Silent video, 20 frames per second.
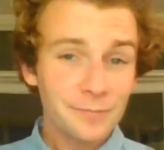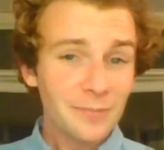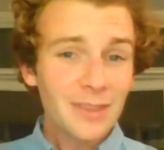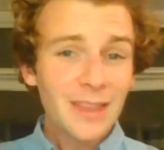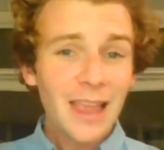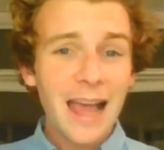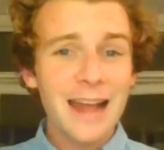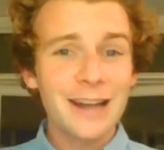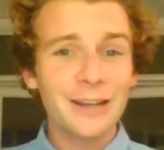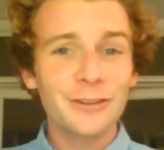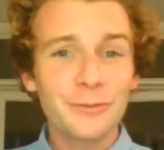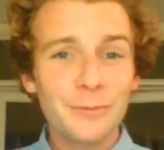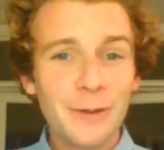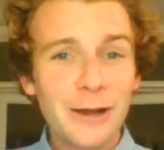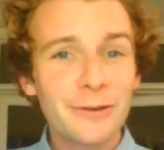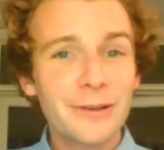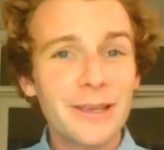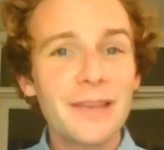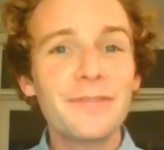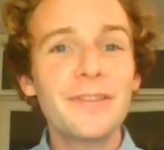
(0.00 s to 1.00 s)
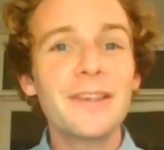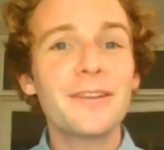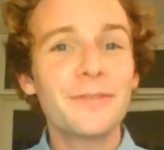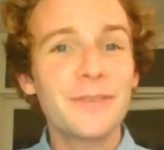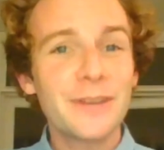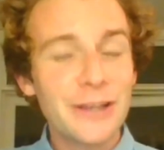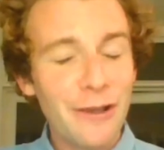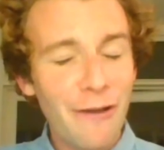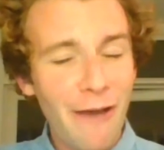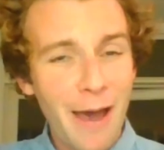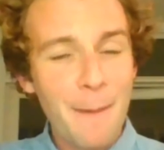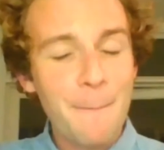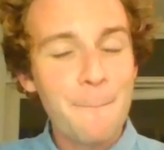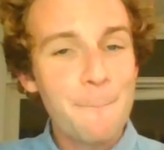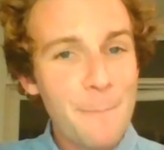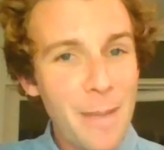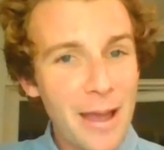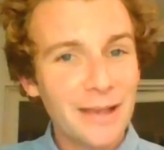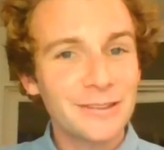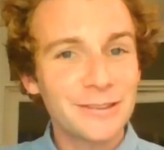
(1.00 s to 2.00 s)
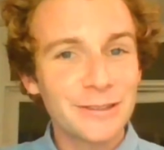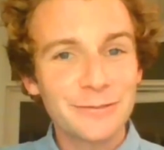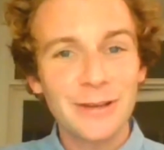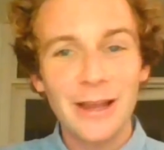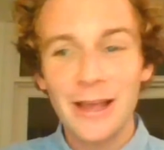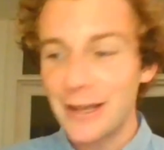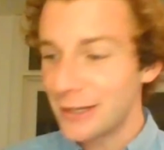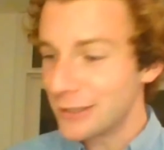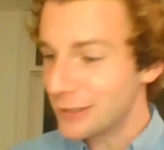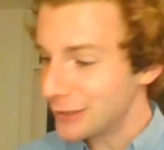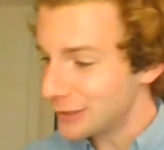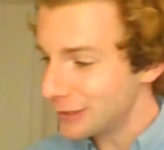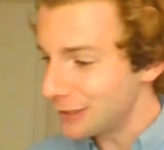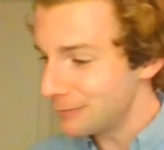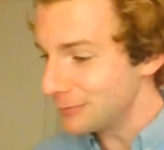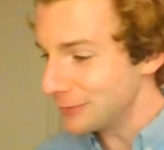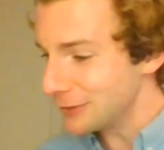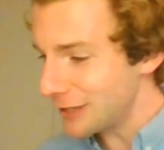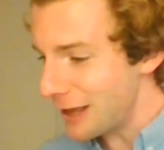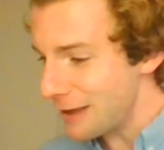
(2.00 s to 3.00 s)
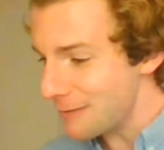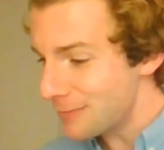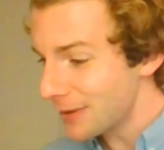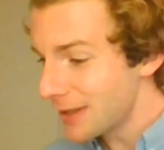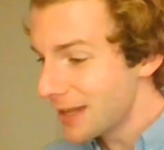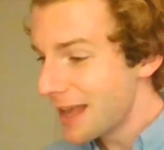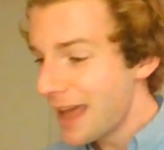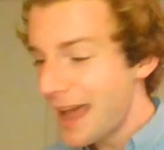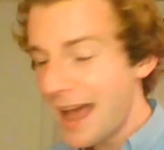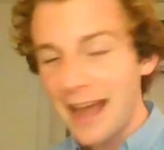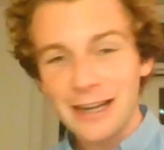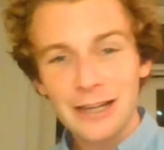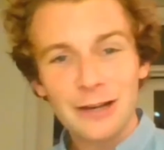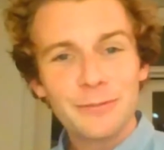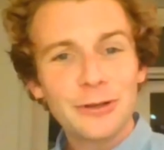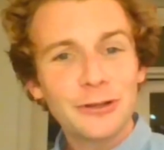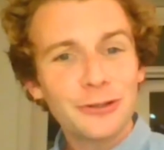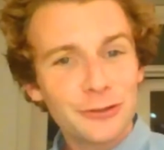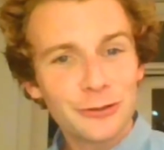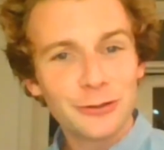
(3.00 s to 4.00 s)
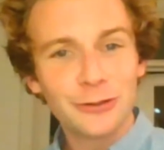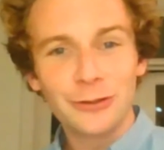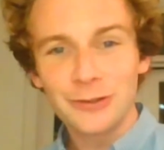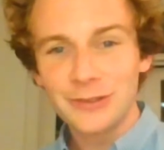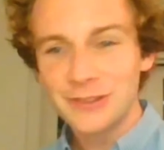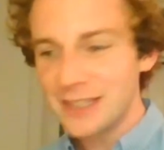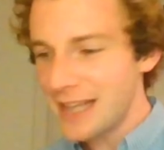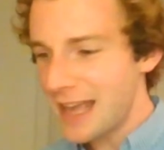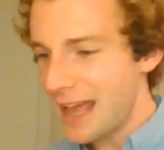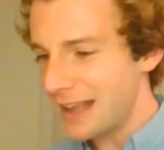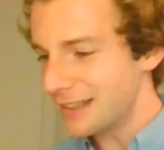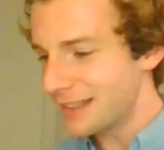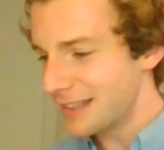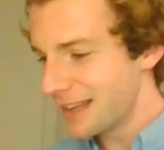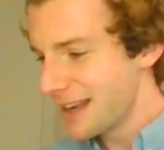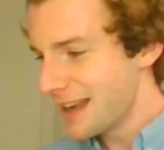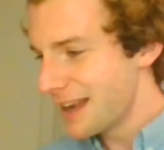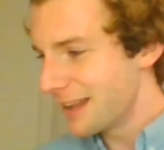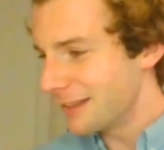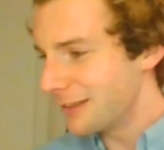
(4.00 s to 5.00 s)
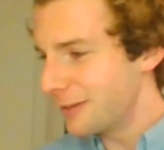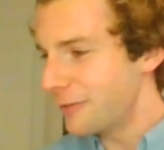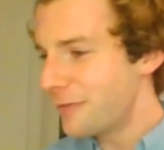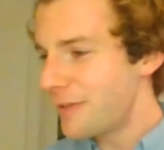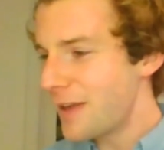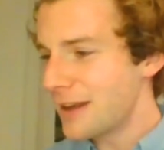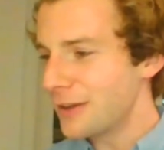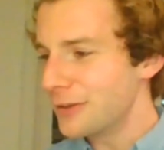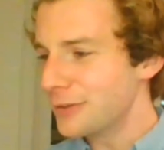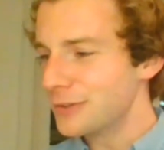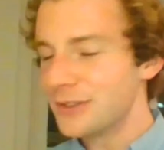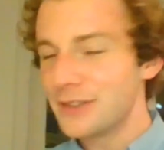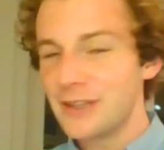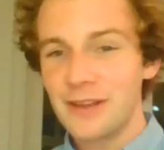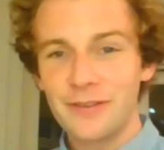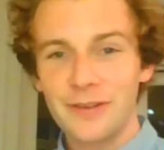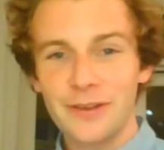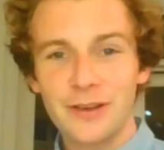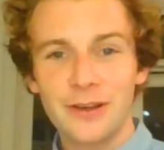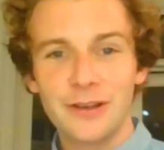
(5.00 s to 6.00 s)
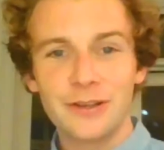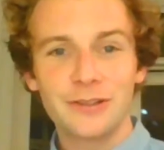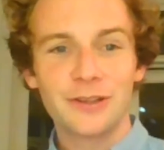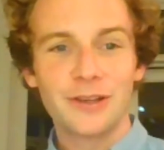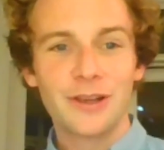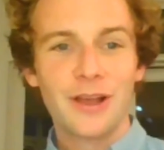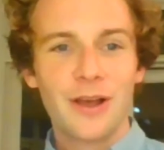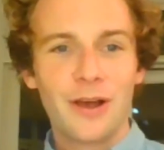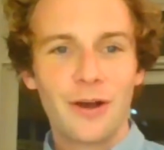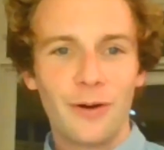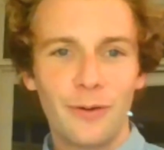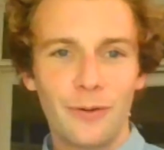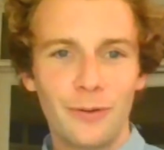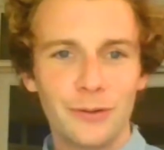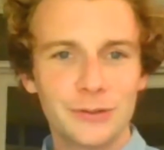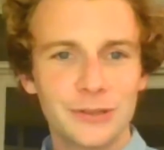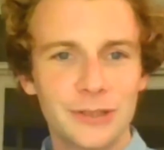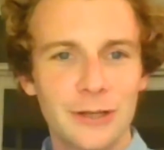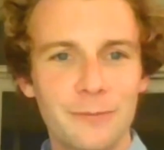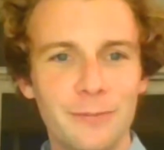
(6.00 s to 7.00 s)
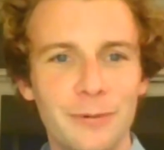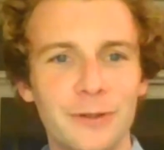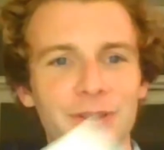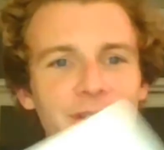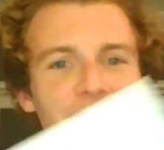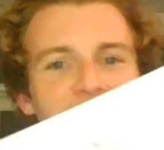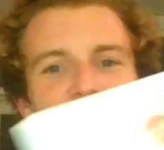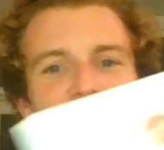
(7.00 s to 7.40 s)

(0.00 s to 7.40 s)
And as well, give this video a massive like and a thumbs up, and I'll be sure to get the fellow certificate also put in